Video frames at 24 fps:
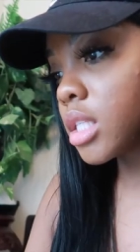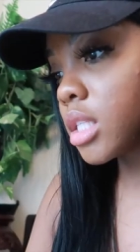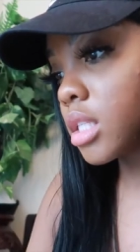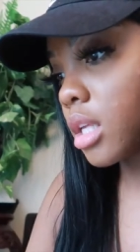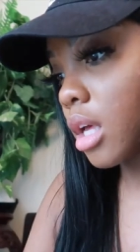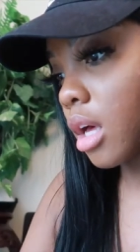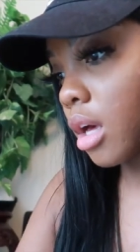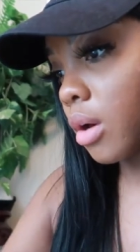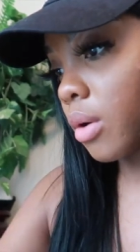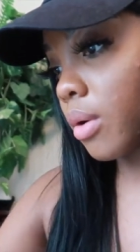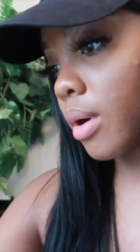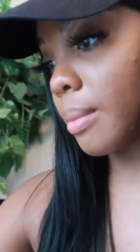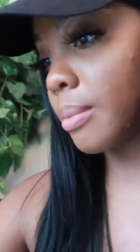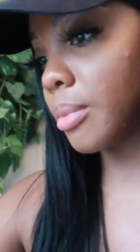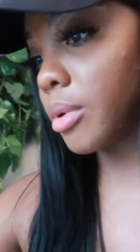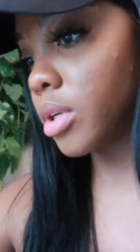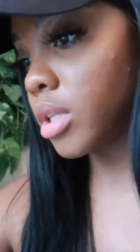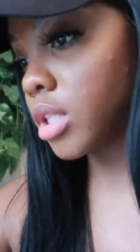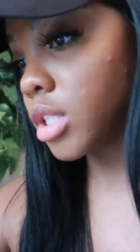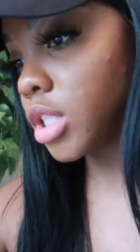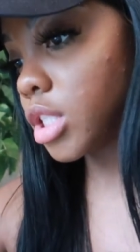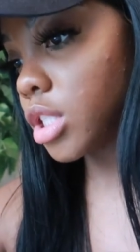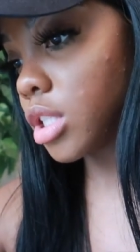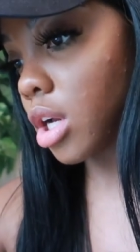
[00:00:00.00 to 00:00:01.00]
so i'm
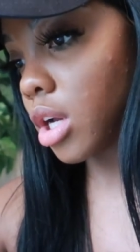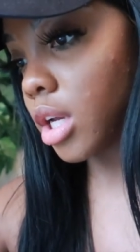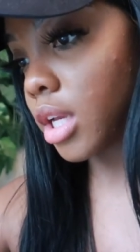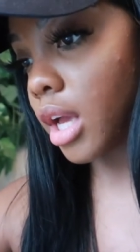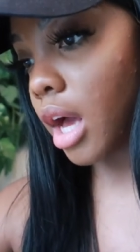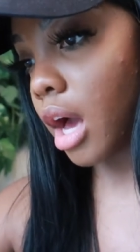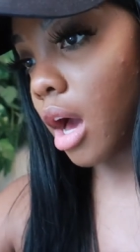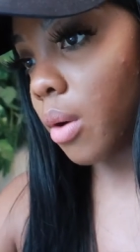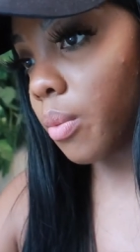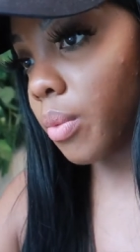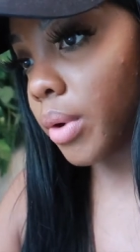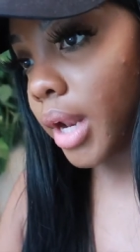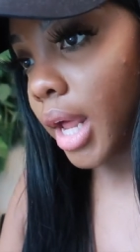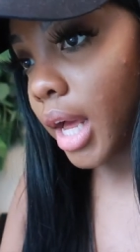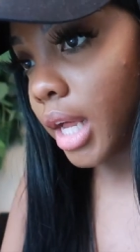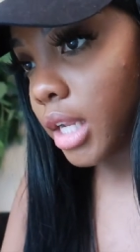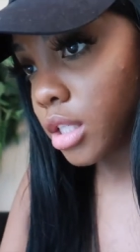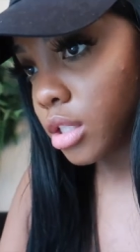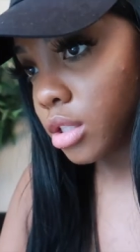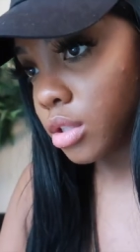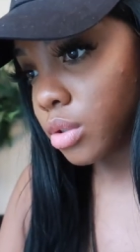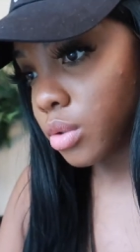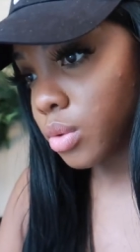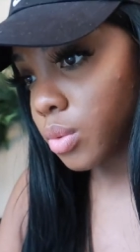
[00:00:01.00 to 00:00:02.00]
gonna show y'all what i
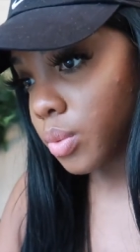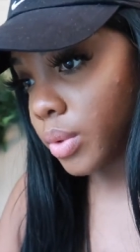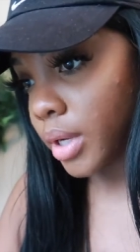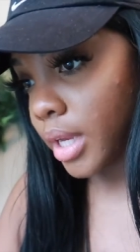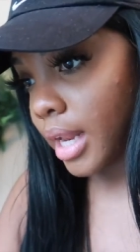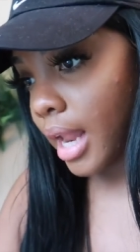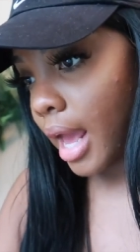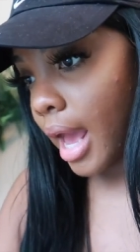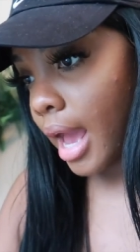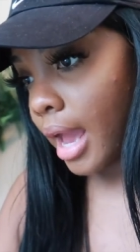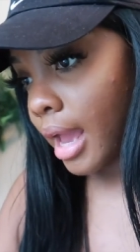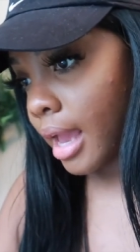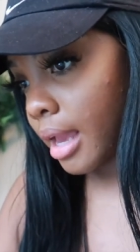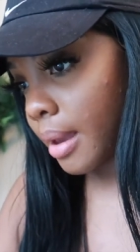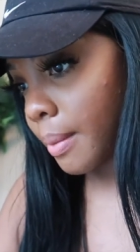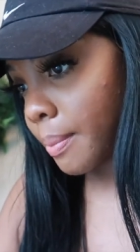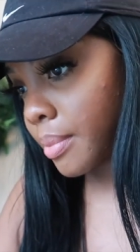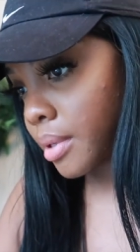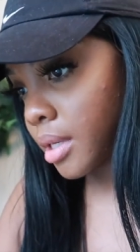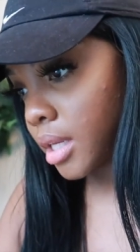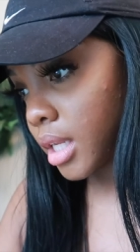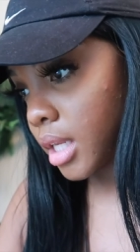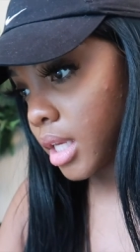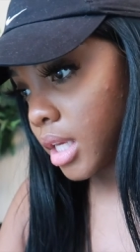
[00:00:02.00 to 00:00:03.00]
do when i
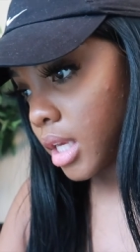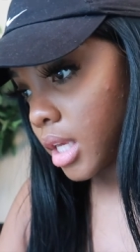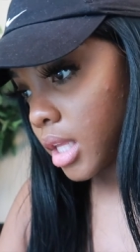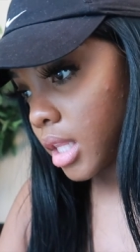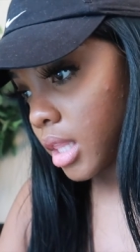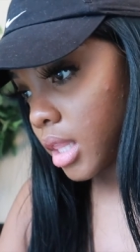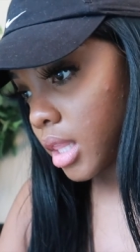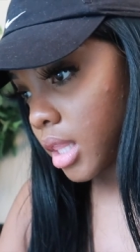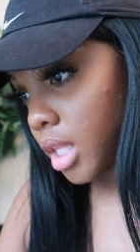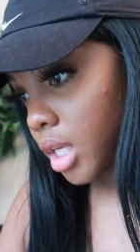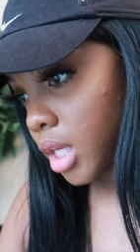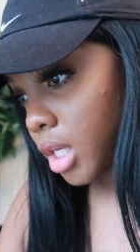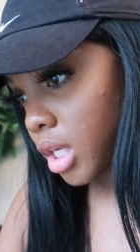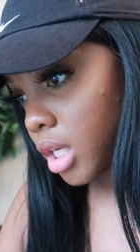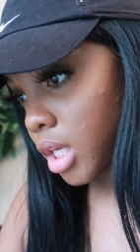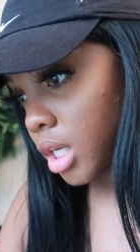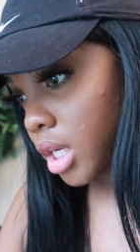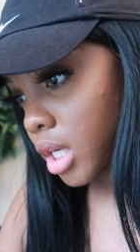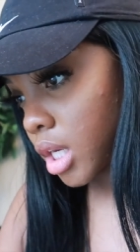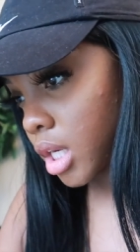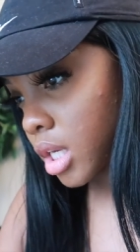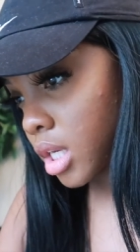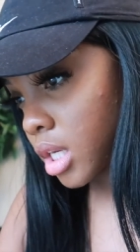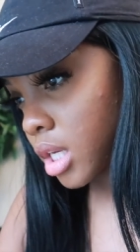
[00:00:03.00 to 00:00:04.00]
put in
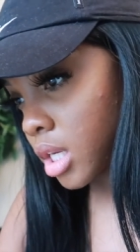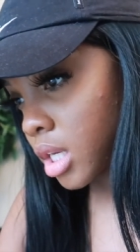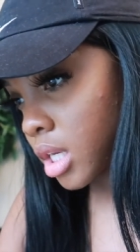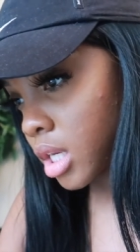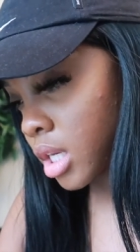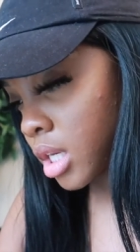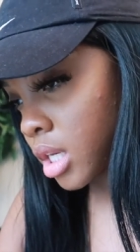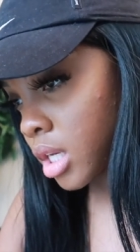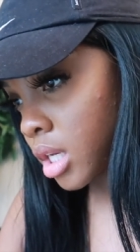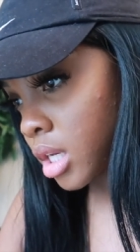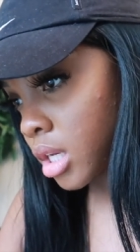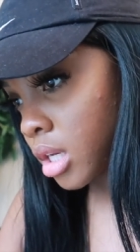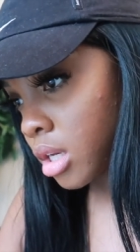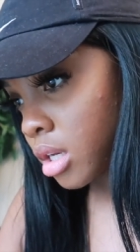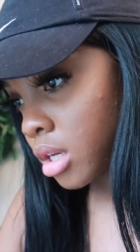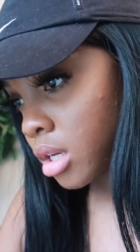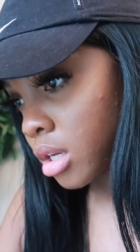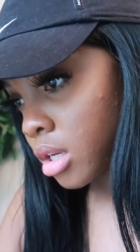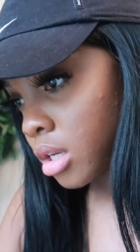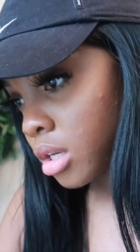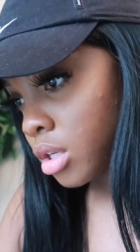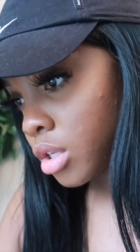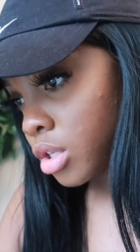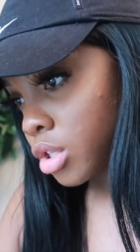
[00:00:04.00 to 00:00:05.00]
their
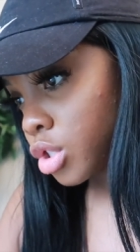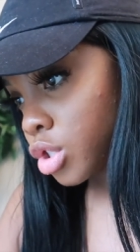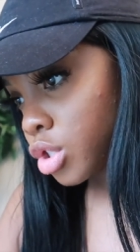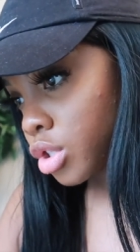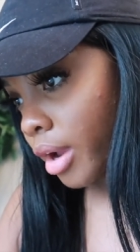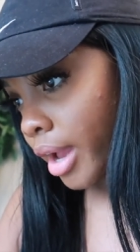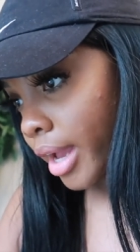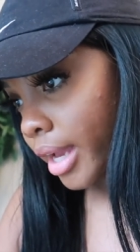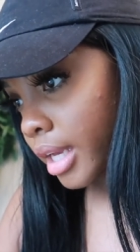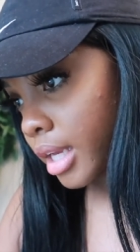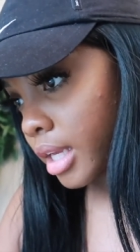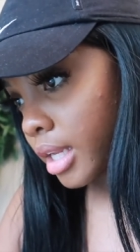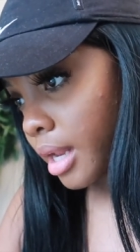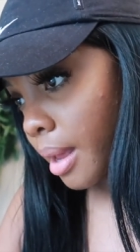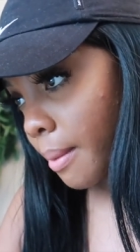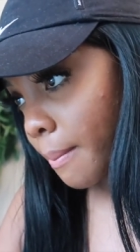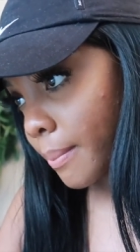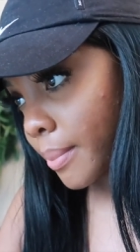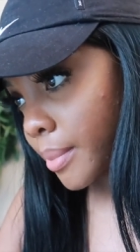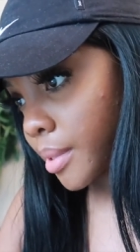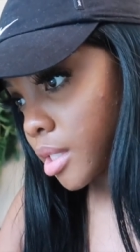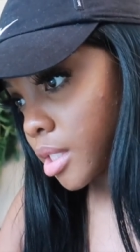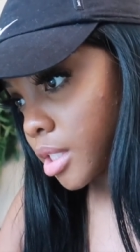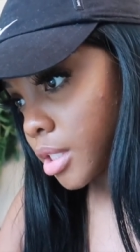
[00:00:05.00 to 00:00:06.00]
tracking
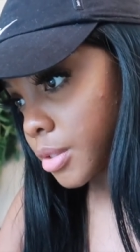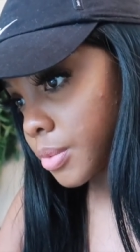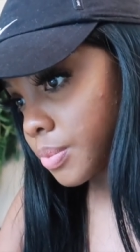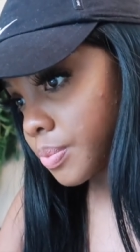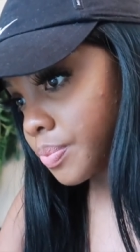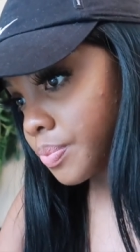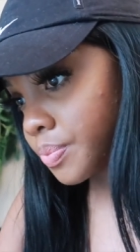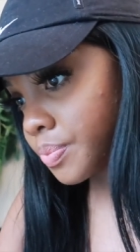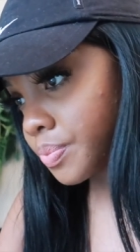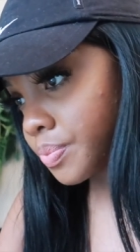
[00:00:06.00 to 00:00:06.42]
number